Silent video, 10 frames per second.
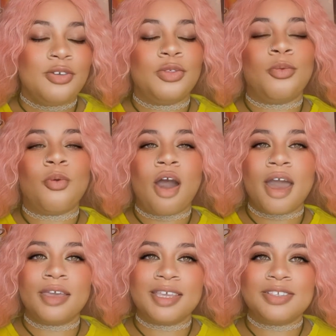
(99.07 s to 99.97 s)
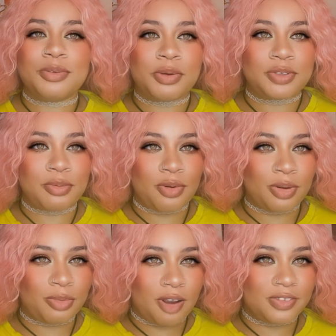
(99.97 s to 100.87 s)
The why is the most
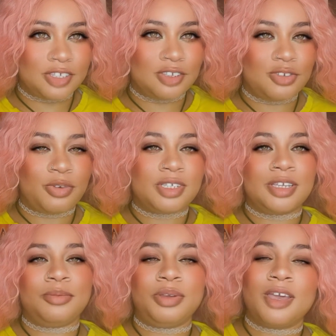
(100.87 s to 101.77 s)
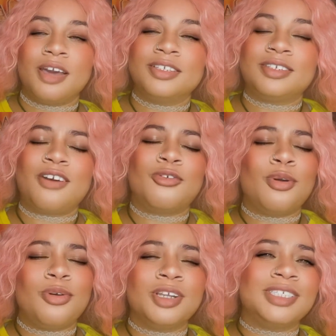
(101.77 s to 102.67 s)
important part of the situation, because of
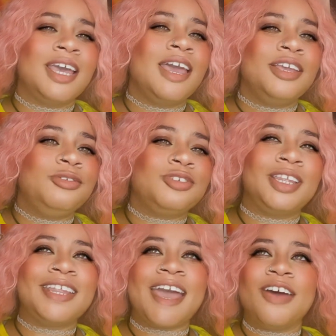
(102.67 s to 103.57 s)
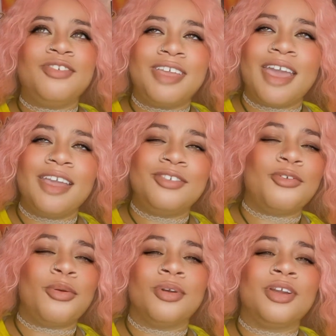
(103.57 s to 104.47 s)
course you shouldn't advocate
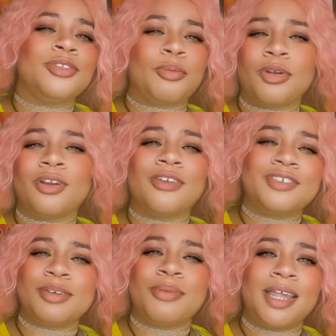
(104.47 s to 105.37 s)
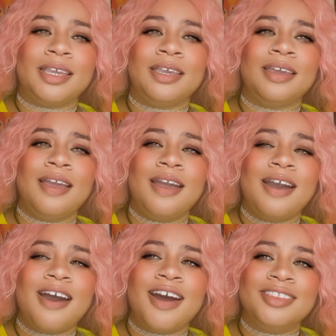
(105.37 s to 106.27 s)
for the murder of somebody
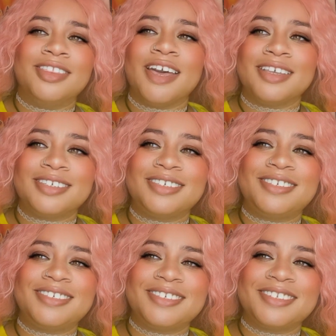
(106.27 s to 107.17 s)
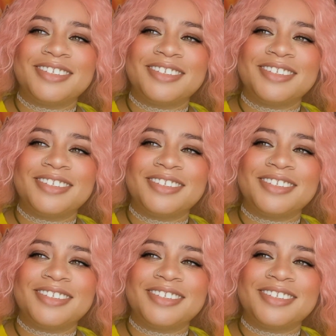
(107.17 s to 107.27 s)
unless